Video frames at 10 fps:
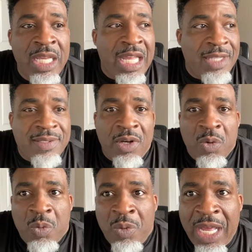And so
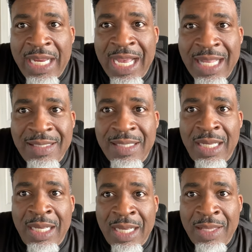when I got
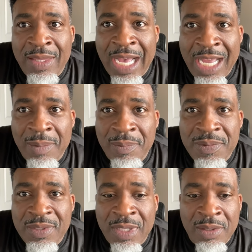the
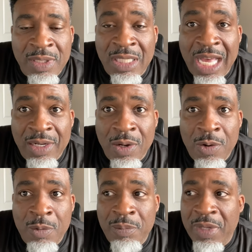items, the lot
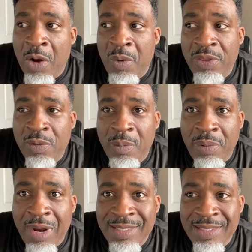home, I went through and
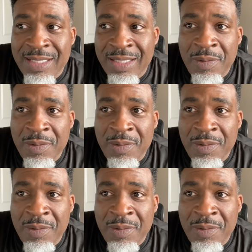processed it.